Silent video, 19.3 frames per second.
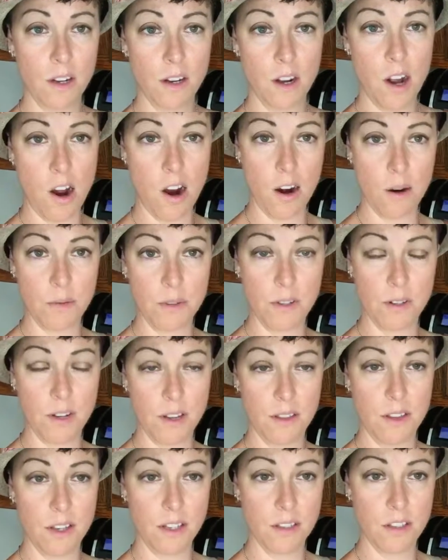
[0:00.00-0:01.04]
carb, so
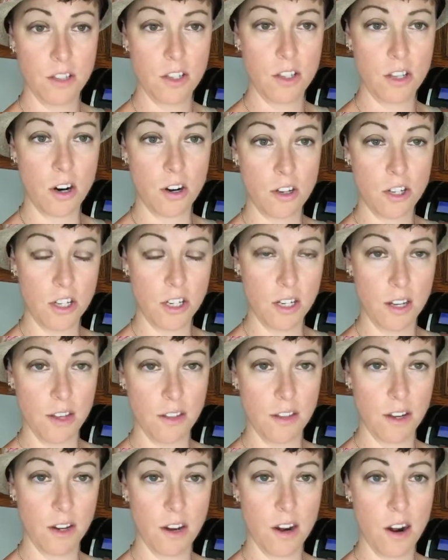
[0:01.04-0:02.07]
nothing starchy,
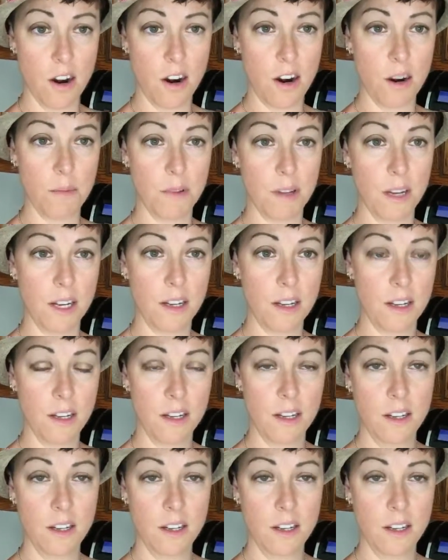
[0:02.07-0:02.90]
nothing carb, like